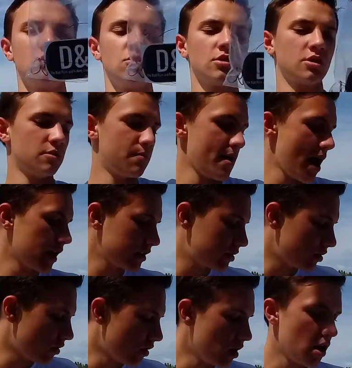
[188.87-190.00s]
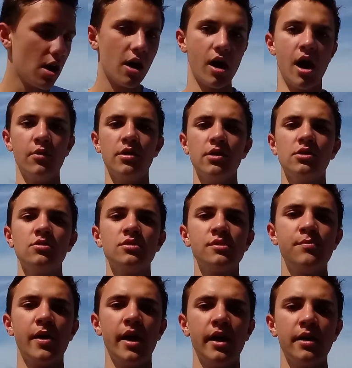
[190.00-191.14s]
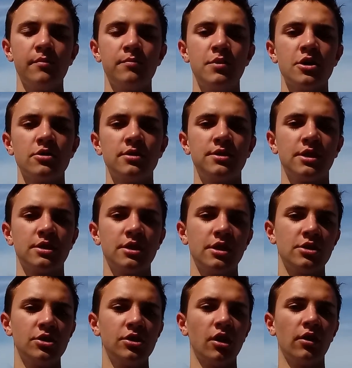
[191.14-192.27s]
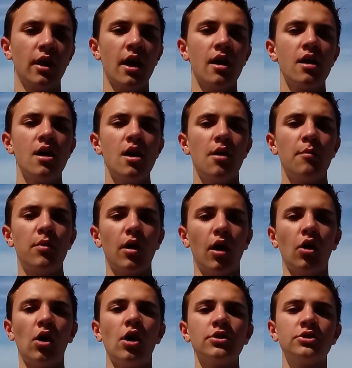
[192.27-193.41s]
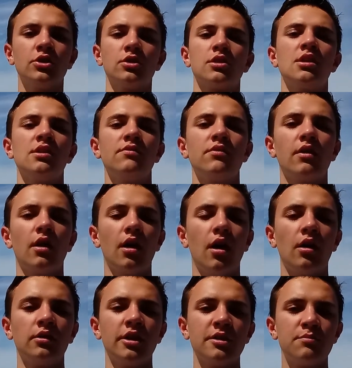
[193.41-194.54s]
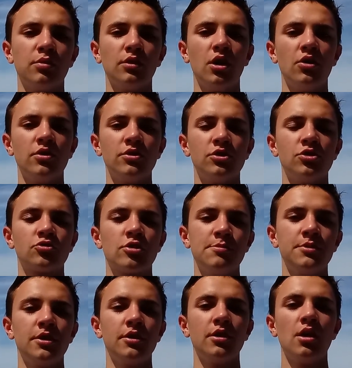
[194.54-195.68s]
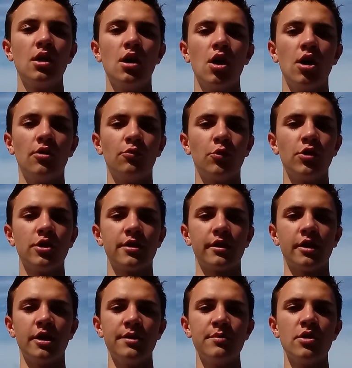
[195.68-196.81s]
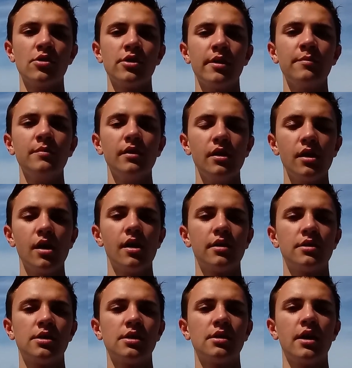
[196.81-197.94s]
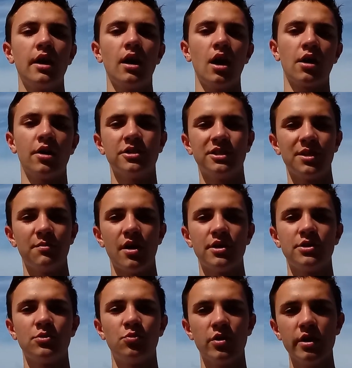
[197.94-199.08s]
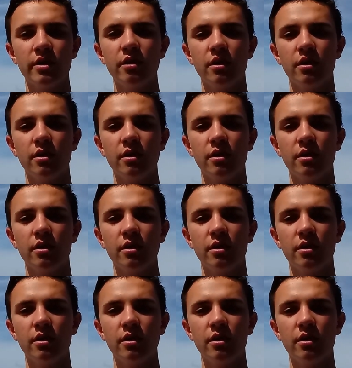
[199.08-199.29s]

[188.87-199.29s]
hook to the back, so I wouldn't use a bait bigger than 16 inches on that. But I'll also leave a link below in the description of where you can email them to get a customized rig.